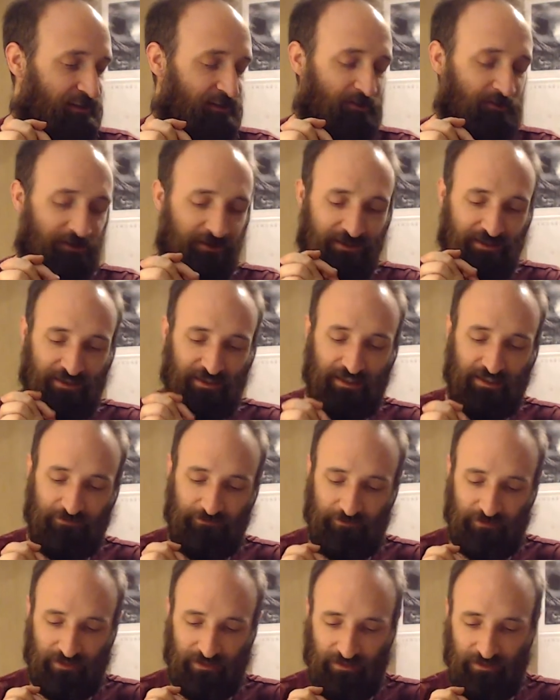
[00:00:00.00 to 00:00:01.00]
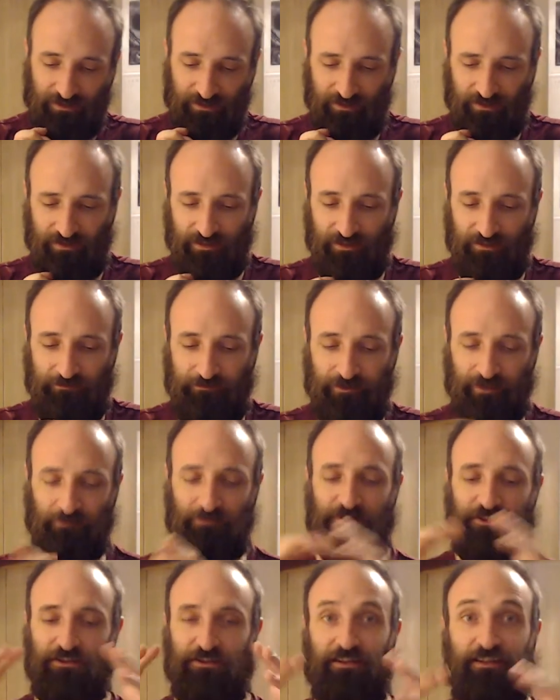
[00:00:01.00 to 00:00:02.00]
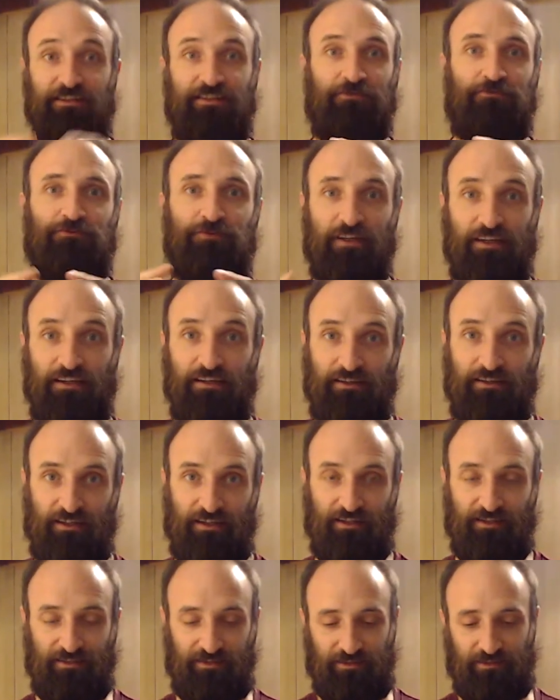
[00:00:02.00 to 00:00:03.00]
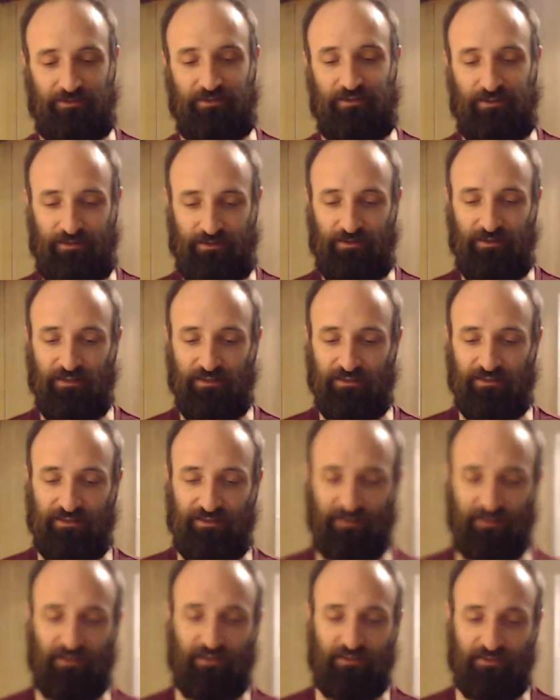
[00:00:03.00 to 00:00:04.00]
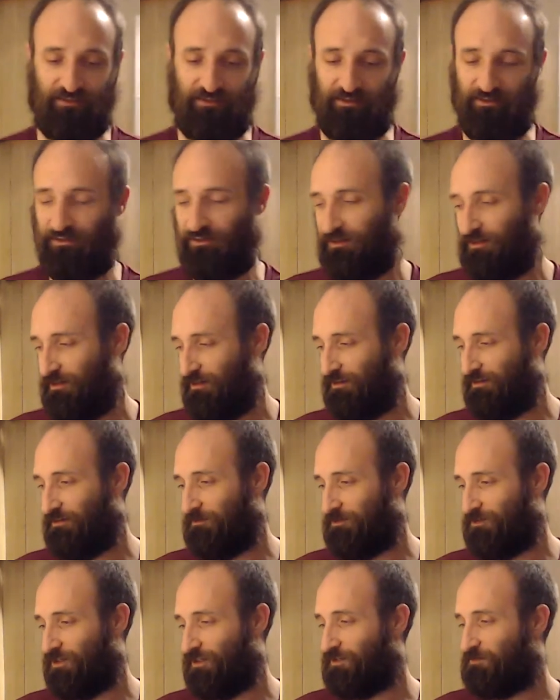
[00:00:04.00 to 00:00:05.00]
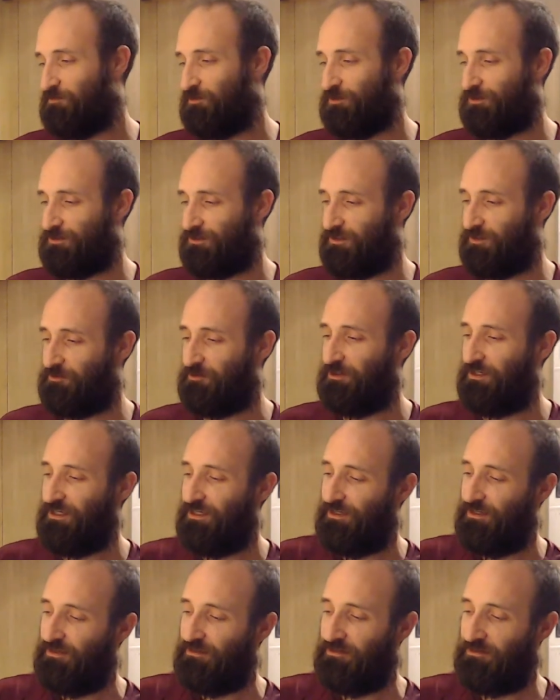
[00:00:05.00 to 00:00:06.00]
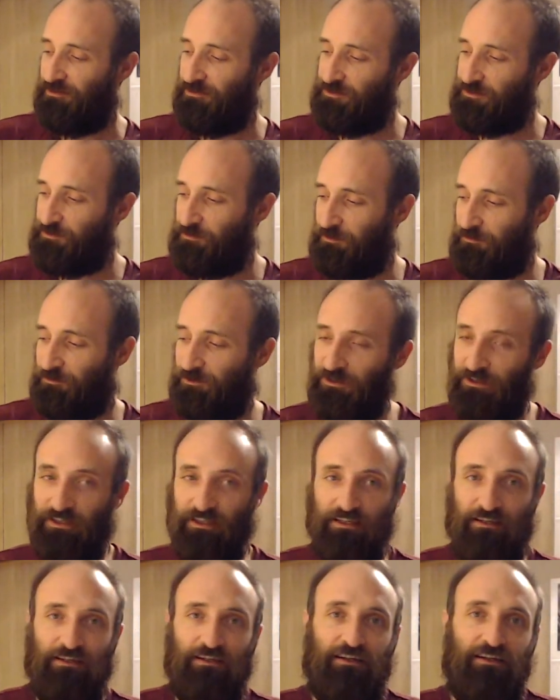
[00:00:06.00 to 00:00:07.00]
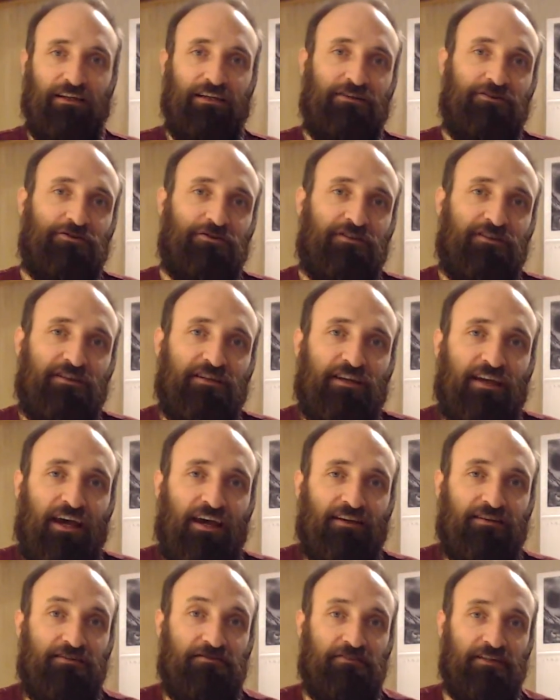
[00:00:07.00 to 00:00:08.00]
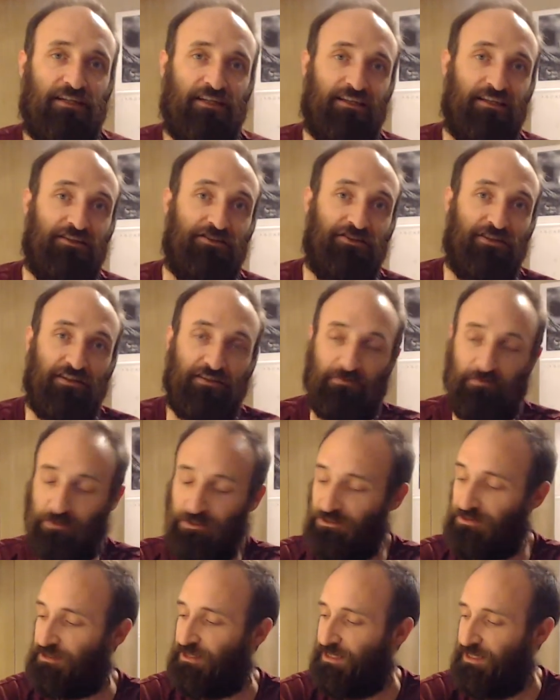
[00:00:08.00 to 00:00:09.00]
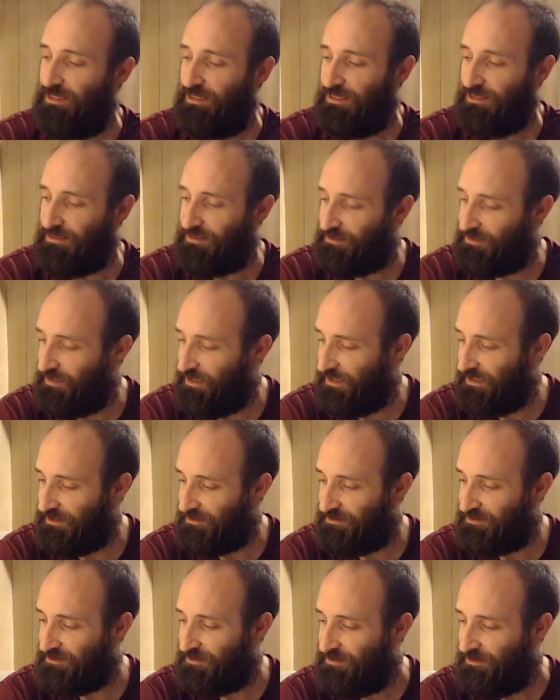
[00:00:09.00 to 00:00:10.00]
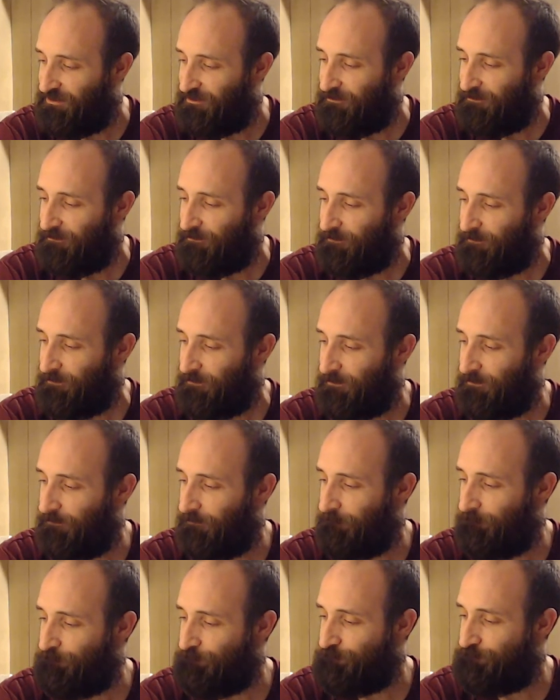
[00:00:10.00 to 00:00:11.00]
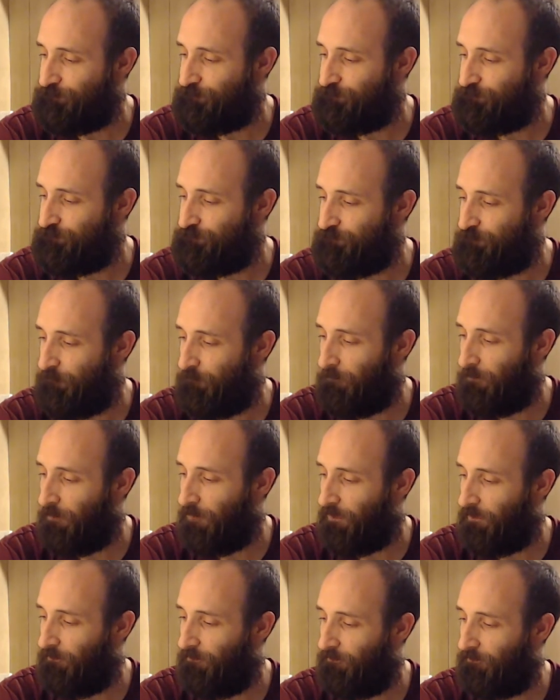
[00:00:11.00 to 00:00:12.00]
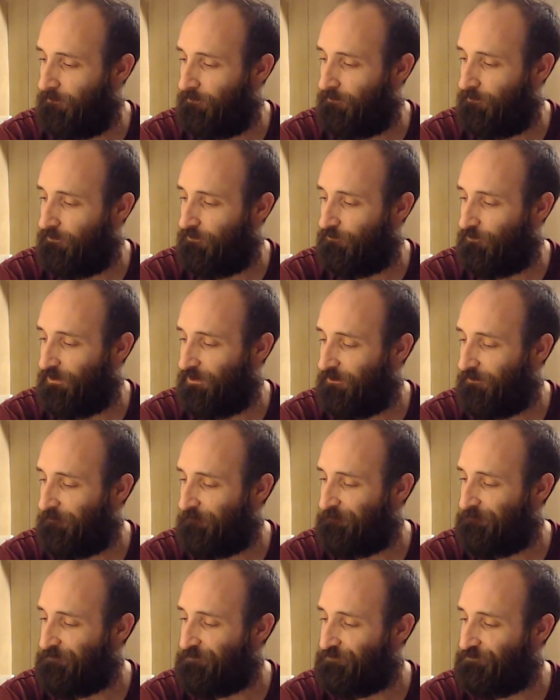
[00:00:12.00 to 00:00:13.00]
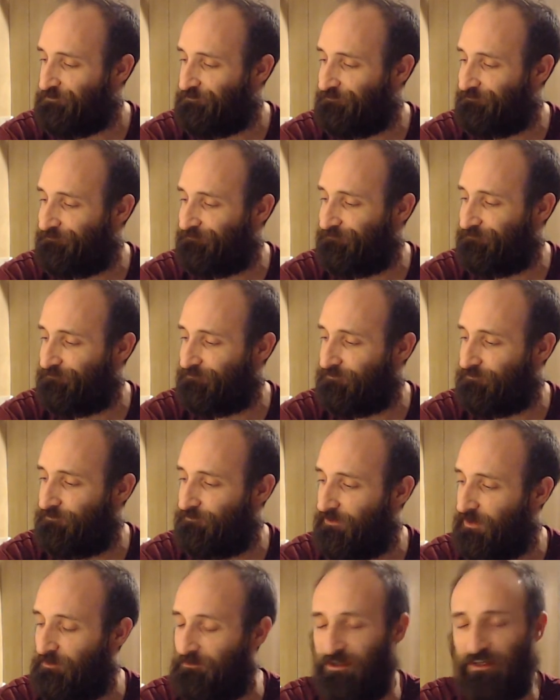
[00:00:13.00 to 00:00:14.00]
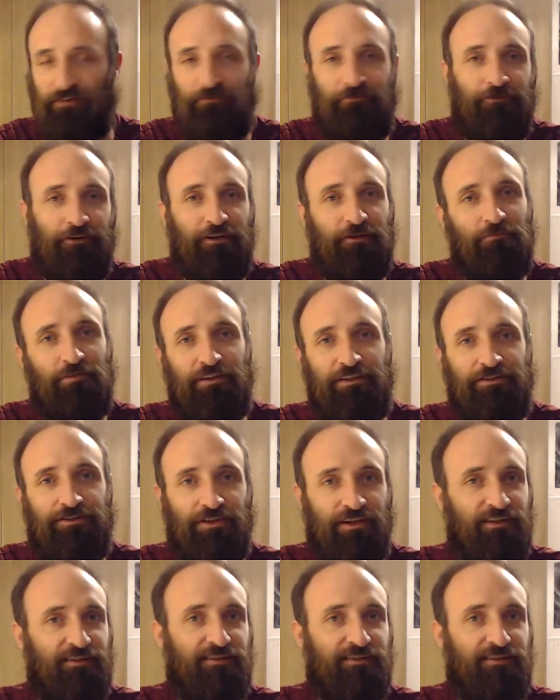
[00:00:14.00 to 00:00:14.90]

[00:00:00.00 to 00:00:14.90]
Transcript: Just see if I'm starting to recognize these things on the chessboard. So, what's been really interesting activating these chess books is that, I'm not afraid to play chess